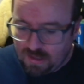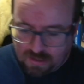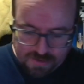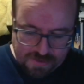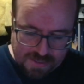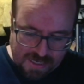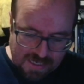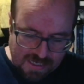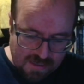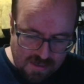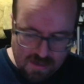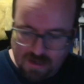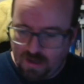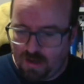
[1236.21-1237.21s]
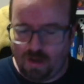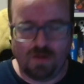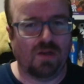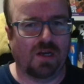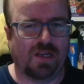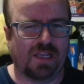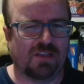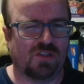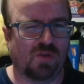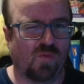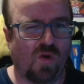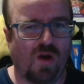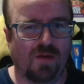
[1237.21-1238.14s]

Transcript: And then I'm going to get to what